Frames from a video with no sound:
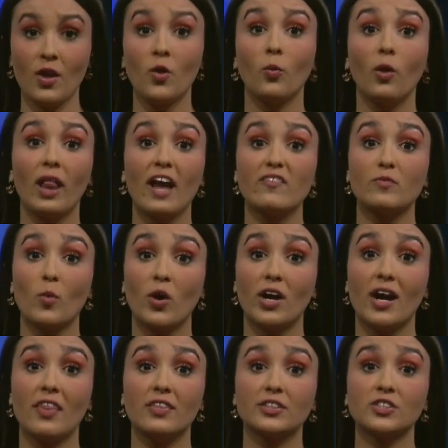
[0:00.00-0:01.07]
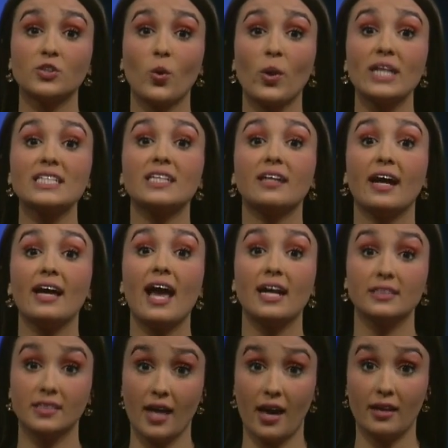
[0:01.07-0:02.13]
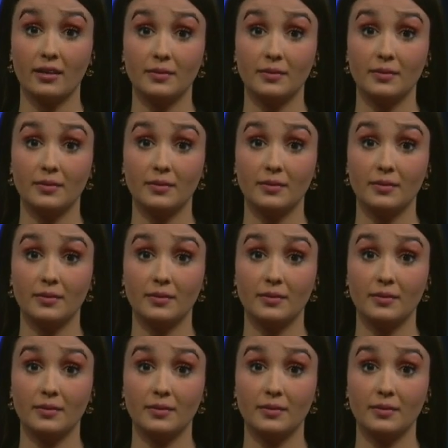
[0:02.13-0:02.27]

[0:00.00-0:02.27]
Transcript: We'll have more on this story tonight at 10.